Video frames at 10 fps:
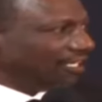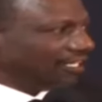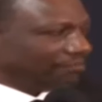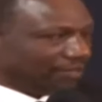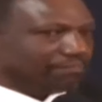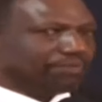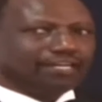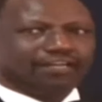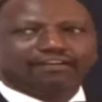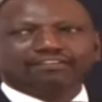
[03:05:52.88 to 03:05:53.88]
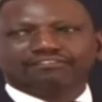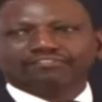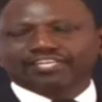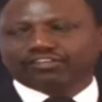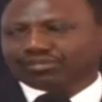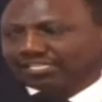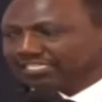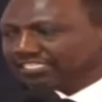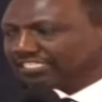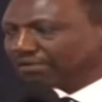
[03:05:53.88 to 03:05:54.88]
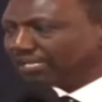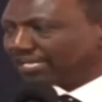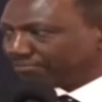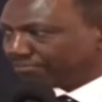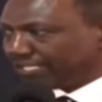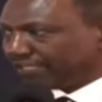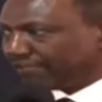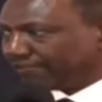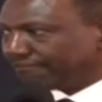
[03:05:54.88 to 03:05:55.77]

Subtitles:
I remember very well in Nyamarambe,